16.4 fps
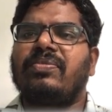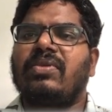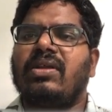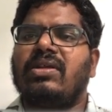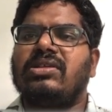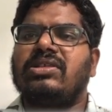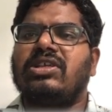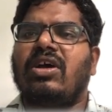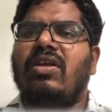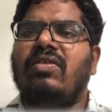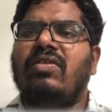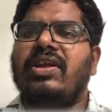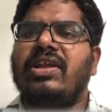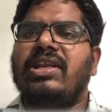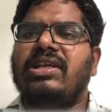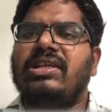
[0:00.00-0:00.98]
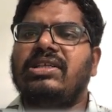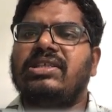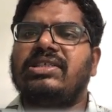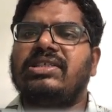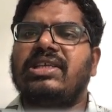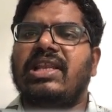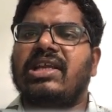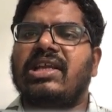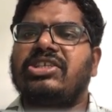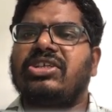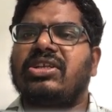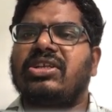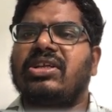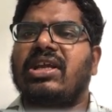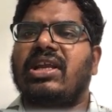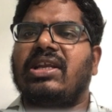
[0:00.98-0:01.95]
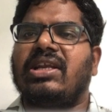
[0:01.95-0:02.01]
solve in a selection
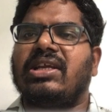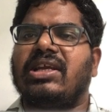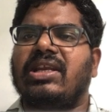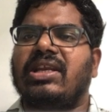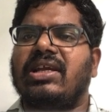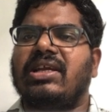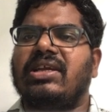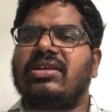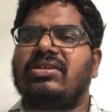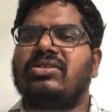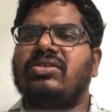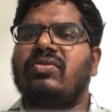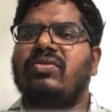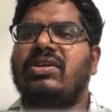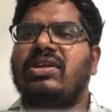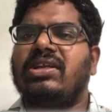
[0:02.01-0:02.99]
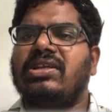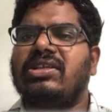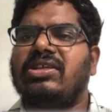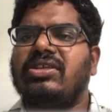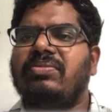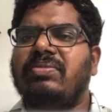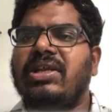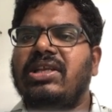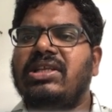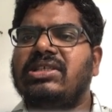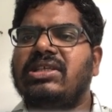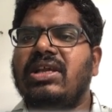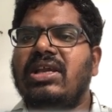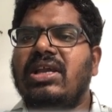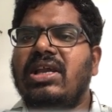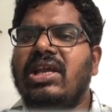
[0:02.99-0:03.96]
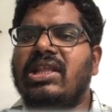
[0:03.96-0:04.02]
category. So what are that means?
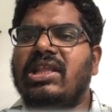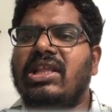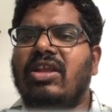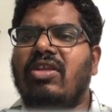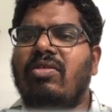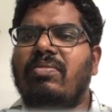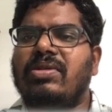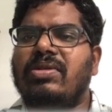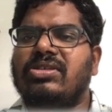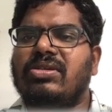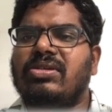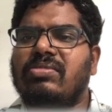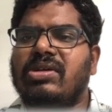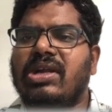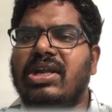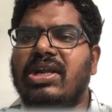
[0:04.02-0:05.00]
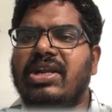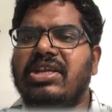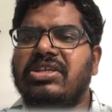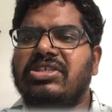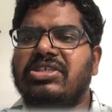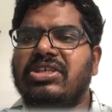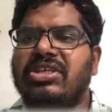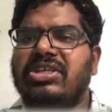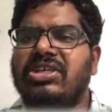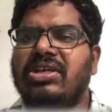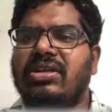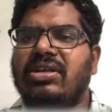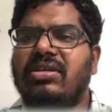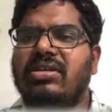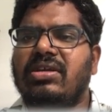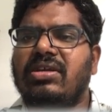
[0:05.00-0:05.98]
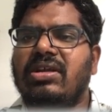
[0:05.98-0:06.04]
There will be some condition here,
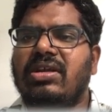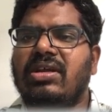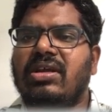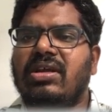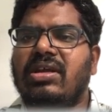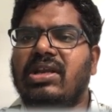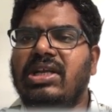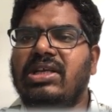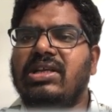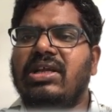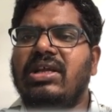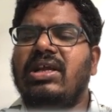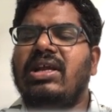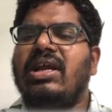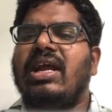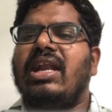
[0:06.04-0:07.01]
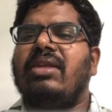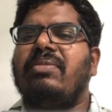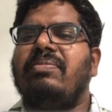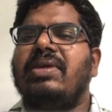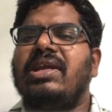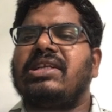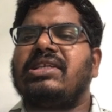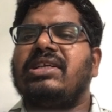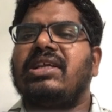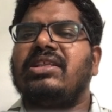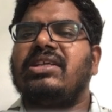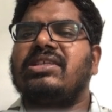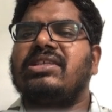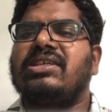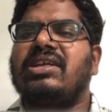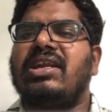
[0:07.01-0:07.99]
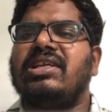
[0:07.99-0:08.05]
right? And based on
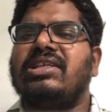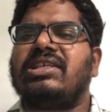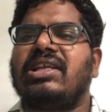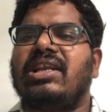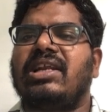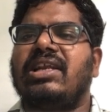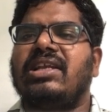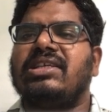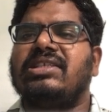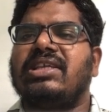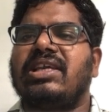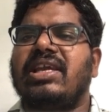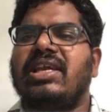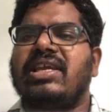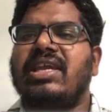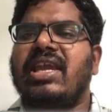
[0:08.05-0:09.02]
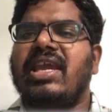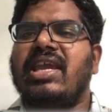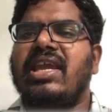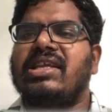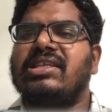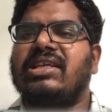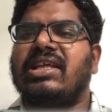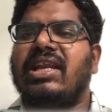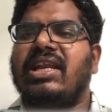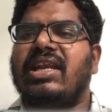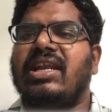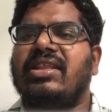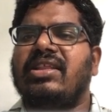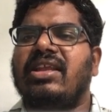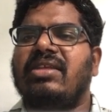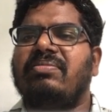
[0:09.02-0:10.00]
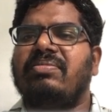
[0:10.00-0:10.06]
this condition, let us say A is greater
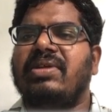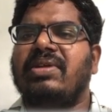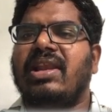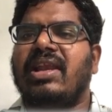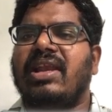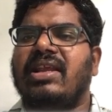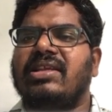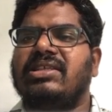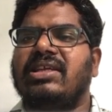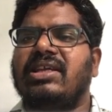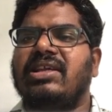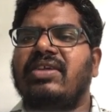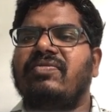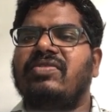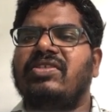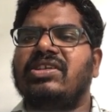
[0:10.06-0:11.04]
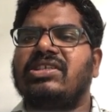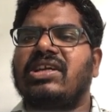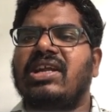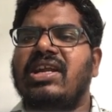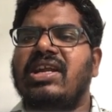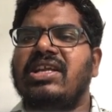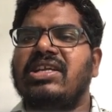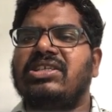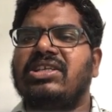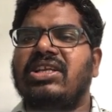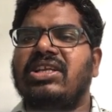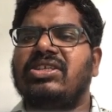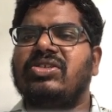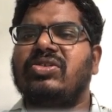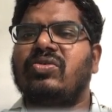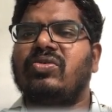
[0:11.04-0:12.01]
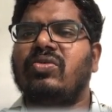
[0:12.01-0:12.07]
than B, let us say. If this condition is
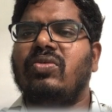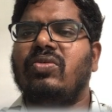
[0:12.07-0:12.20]
true,